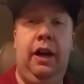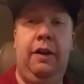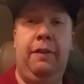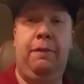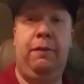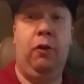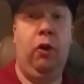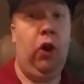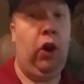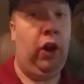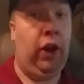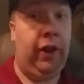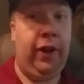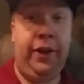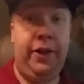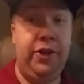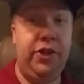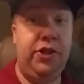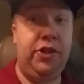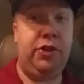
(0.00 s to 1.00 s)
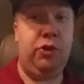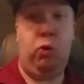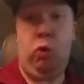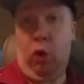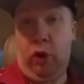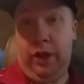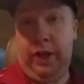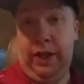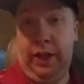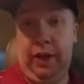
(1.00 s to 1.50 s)
for lunch or
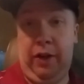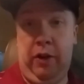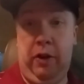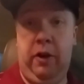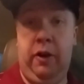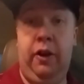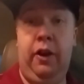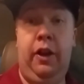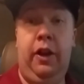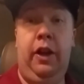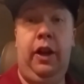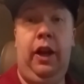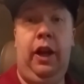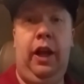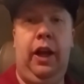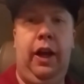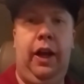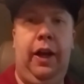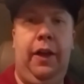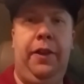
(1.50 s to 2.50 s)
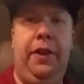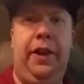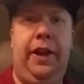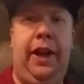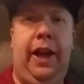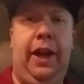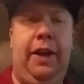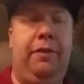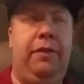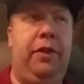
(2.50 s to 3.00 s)
dinner. They
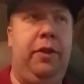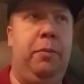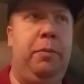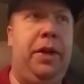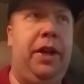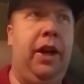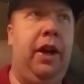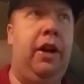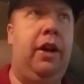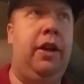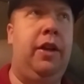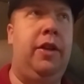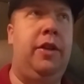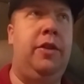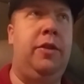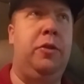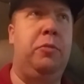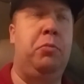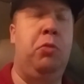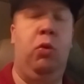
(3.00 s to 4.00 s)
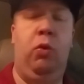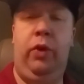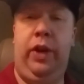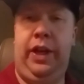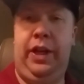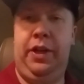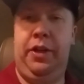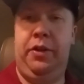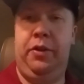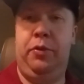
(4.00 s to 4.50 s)
have the Beyond
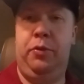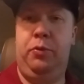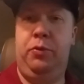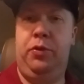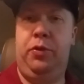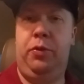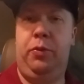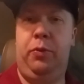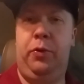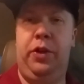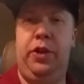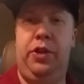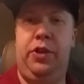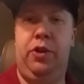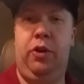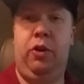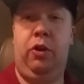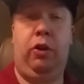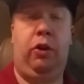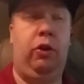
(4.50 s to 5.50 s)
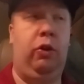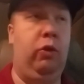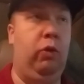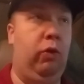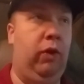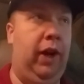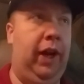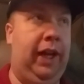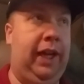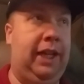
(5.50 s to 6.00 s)
burritos, which are
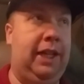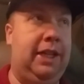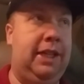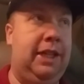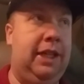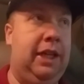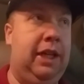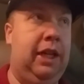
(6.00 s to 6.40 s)
great.